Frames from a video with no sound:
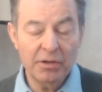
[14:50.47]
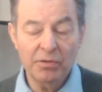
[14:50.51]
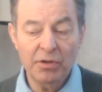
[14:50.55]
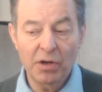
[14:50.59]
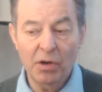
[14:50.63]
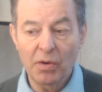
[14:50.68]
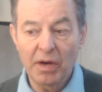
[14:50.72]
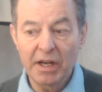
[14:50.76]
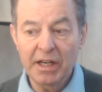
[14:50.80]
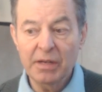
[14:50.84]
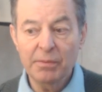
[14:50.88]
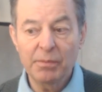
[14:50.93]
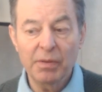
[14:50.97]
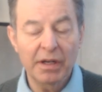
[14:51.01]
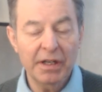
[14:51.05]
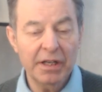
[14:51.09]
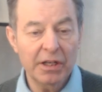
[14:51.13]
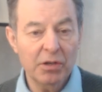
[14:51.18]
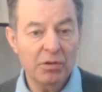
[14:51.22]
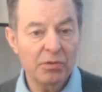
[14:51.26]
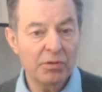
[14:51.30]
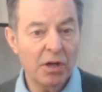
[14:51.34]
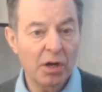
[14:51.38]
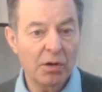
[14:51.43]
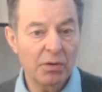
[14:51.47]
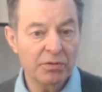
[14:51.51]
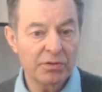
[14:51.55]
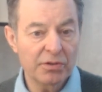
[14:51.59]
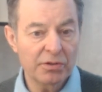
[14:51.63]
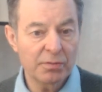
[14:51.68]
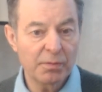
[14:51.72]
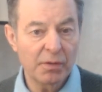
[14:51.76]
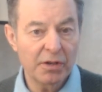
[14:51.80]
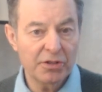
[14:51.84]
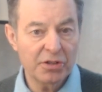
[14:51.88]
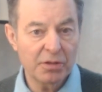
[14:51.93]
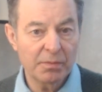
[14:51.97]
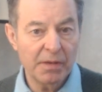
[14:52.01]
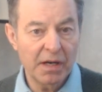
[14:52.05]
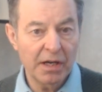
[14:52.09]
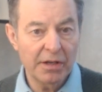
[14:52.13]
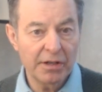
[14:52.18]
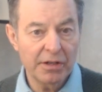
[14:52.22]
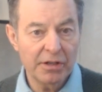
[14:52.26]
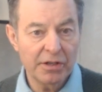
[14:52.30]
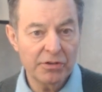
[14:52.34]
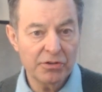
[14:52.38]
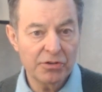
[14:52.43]
know anybody who knows as much
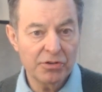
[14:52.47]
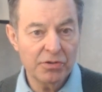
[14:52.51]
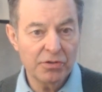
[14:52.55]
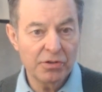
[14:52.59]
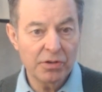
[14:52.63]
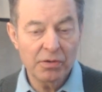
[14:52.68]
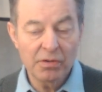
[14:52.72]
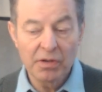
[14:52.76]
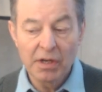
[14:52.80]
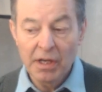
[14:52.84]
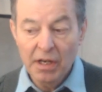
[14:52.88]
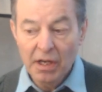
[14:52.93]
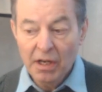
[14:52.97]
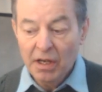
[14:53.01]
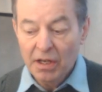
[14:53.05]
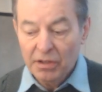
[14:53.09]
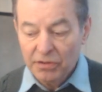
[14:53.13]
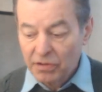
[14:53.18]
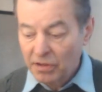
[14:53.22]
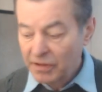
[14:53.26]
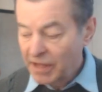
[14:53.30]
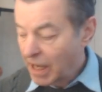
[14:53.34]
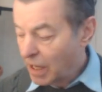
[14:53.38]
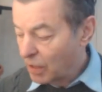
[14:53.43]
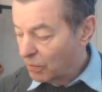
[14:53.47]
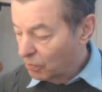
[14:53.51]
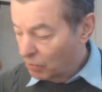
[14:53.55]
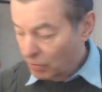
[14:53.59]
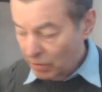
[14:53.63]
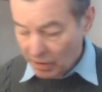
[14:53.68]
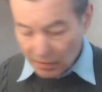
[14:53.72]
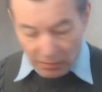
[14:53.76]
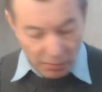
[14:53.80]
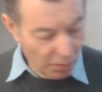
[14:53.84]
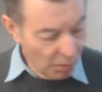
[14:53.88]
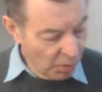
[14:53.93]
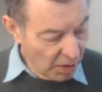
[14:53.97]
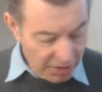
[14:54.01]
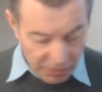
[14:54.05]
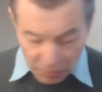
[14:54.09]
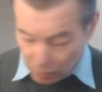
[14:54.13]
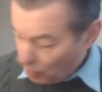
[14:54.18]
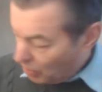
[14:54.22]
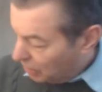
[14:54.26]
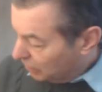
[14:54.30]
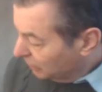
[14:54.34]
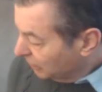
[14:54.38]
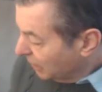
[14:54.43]
about it as you do. So that was
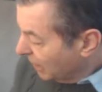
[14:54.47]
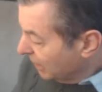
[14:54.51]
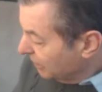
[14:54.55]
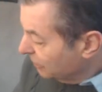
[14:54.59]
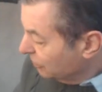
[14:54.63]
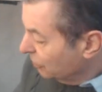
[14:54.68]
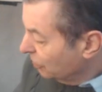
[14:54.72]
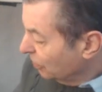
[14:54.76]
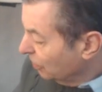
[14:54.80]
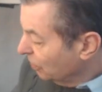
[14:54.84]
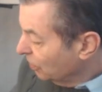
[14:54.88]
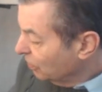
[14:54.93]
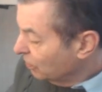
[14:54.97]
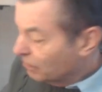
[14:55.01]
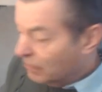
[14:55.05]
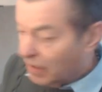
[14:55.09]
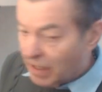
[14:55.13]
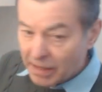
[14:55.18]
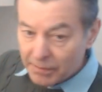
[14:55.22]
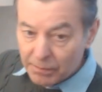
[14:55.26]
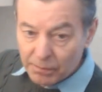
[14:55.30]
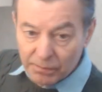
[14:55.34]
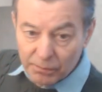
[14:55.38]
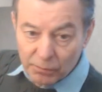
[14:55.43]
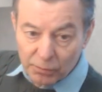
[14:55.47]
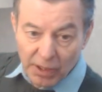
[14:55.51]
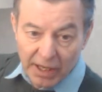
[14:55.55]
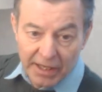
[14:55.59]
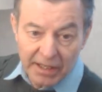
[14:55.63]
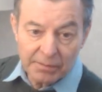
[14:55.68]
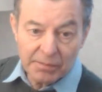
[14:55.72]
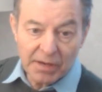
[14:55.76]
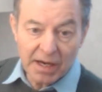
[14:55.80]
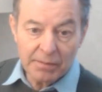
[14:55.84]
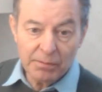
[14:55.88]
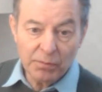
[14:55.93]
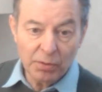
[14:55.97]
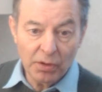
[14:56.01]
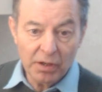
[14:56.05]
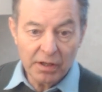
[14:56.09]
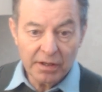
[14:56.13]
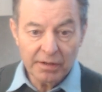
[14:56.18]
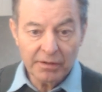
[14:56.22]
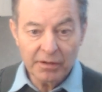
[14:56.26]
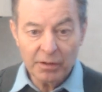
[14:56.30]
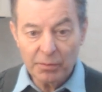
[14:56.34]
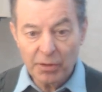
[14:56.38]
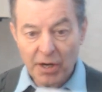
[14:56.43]
what led to my writing my
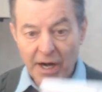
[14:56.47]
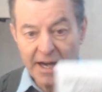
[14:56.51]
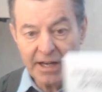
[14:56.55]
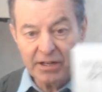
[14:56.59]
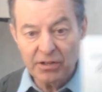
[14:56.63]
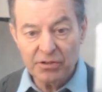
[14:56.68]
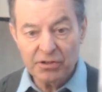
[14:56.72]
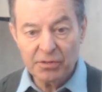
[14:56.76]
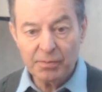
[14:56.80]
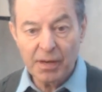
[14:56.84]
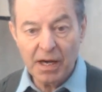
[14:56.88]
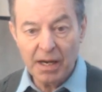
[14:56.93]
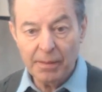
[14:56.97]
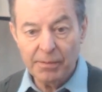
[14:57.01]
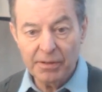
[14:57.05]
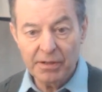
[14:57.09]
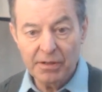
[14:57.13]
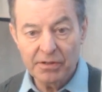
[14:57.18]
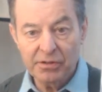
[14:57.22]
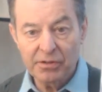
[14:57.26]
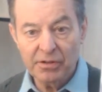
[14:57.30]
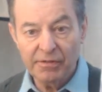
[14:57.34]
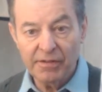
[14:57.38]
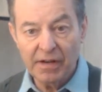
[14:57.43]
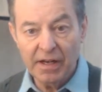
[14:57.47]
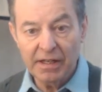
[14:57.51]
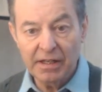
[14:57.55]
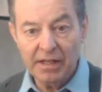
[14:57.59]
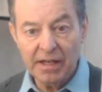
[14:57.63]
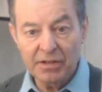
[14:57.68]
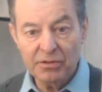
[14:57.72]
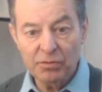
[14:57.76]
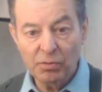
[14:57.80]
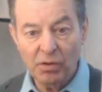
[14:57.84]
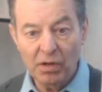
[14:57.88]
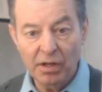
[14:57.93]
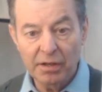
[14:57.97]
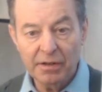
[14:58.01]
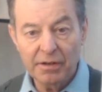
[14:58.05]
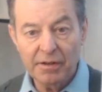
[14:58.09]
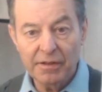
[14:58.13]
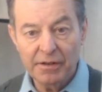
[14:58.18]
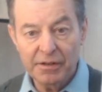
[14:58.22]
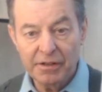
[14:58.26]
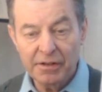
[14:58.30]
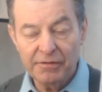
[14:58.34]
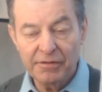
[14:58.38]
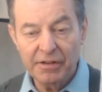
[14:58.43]
book, The Miraculous Properties of Ionized Water,
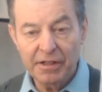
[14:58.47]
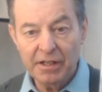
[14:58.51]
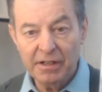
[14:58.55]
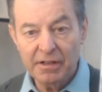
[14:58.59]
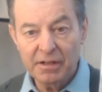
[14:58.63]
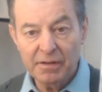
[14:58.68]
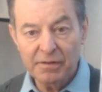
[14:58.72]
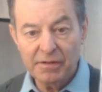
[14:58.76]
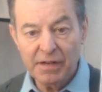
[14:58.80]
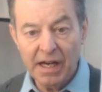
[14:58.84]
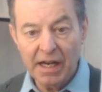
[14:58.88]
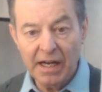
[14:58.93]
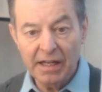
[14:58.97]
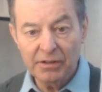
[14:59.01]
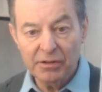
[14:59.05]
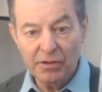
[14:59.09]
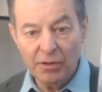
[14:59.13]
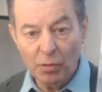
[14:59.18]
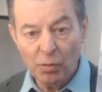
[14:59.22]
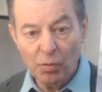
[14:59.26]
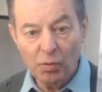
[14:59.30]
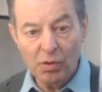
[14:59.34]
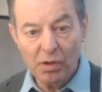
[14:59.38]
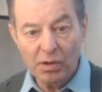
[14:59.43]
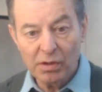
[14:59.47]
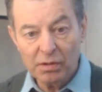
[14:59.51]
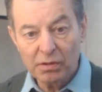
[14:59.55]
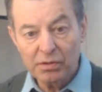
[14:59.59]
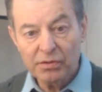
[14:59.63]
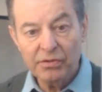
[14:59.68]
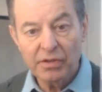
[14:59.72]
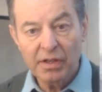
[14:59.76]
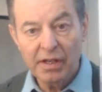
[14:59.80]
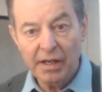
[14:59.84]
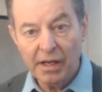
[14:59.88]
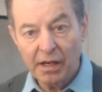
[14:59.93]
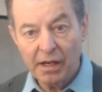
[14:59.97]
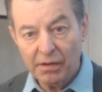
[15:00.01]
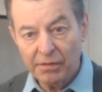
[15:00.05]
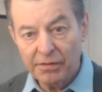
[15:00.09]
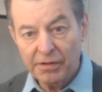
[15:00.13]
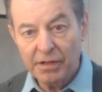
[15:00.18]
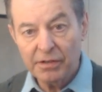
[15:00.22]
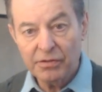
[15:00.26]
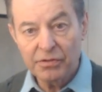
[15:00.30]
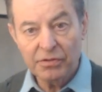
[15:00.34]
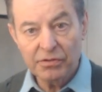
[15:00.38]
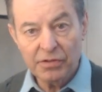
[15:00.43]
The Definitive Guide to the World's
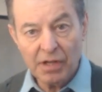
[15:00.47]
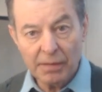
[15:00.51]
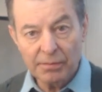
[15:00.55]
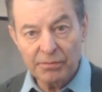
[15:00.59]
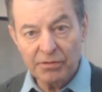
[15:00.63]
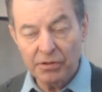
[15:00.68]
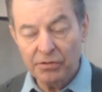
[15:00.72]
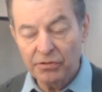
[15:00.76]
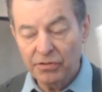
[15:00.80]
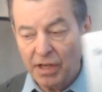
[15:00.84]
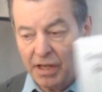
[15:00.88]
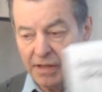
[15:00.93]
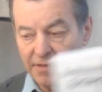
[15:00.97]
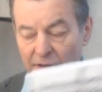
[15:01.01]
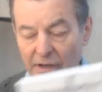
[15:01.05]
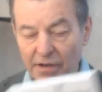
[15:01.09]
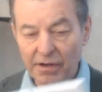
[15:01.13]
Healthiest Substance. And